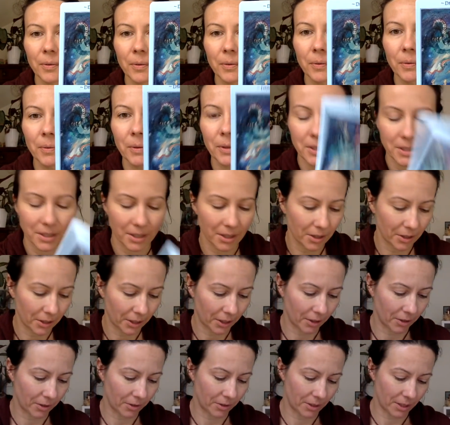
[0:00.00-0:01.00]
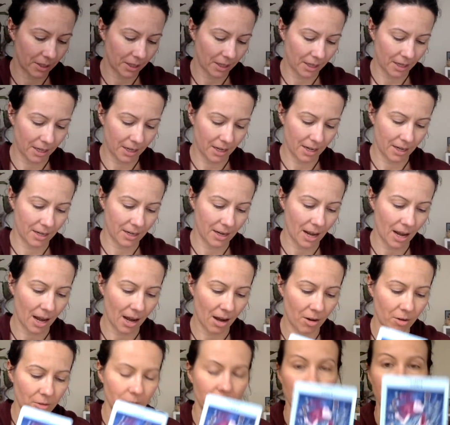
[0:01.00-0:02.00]
what's going on here and
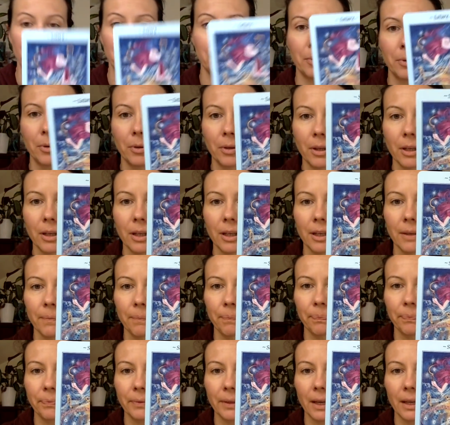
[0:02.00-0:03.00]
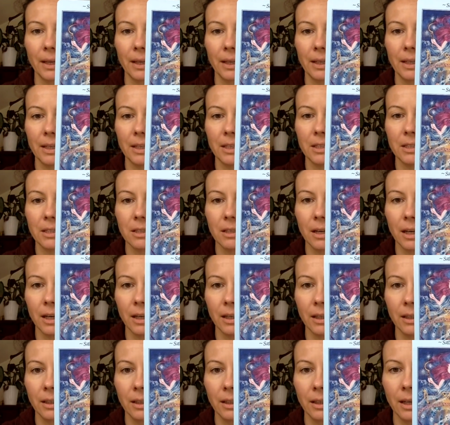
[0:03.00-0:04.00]
how the book is
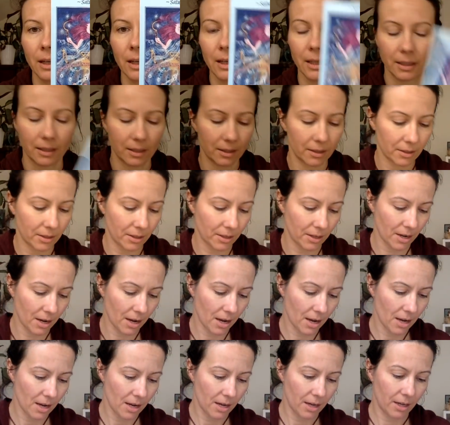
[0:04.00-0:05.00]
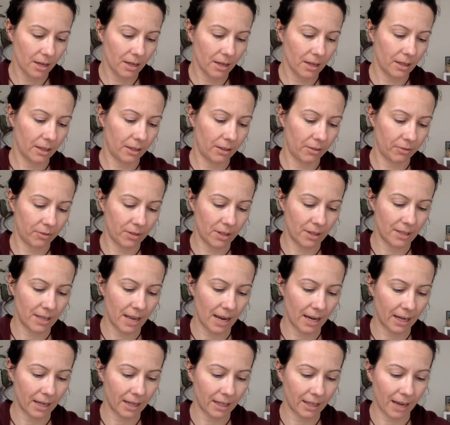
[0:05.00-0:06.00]
written, and if the
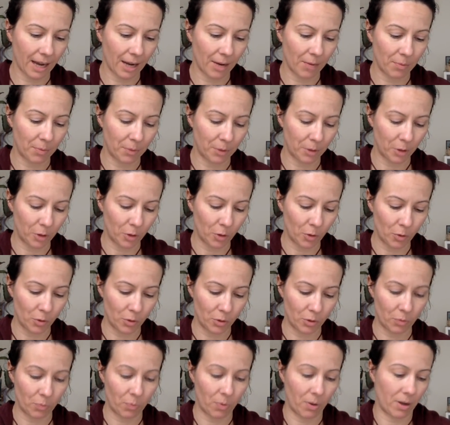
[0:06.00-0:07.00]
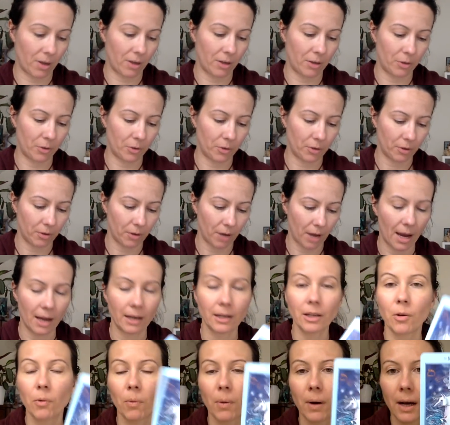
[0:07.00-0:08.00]
deck can be used by
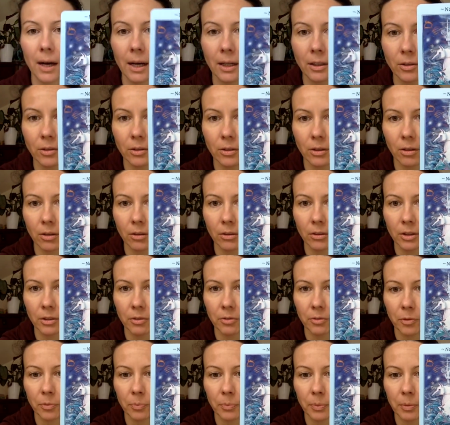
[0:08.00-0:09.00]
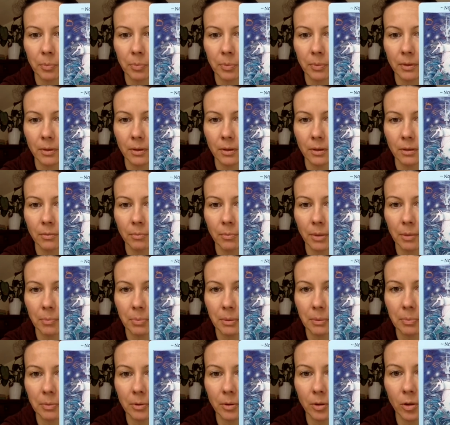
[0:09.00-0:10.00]
anyone, or only for people
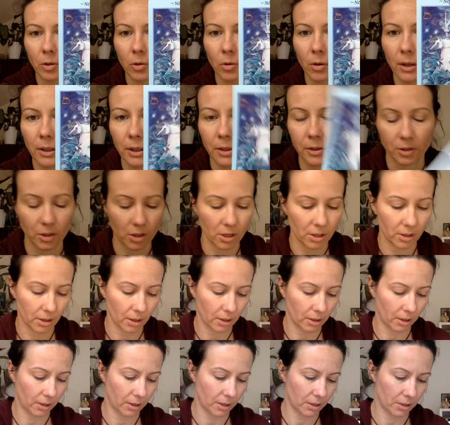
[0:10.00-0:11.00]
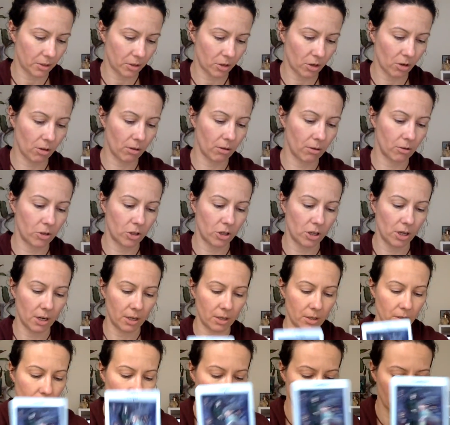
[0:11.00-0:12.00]
who are interested in astrology, and
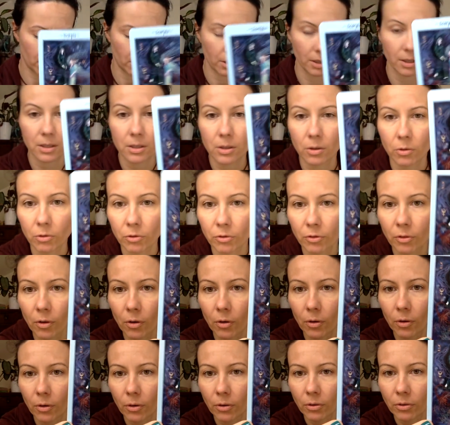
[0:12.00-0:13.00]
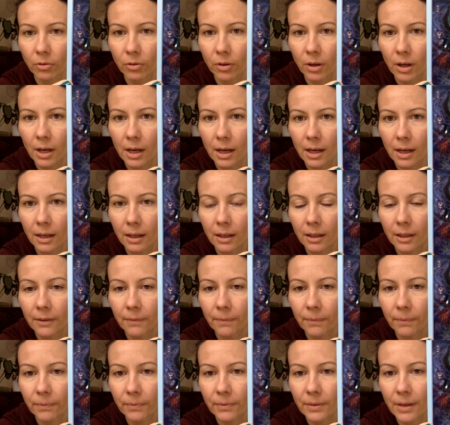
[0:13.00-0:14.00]
so on and so forth.
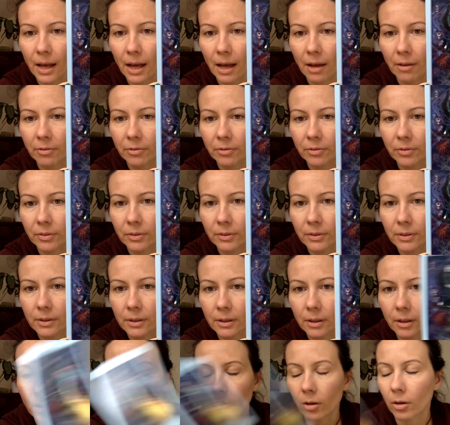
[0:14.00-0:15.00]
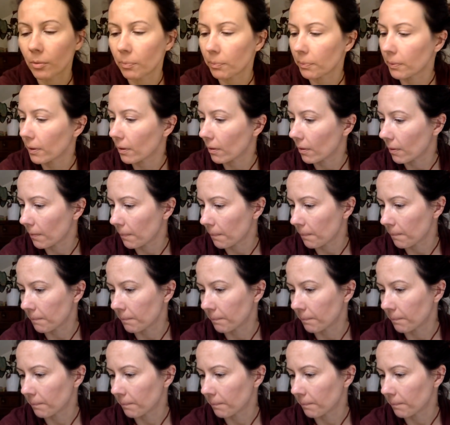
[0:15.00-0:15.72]
Death, Scorpio,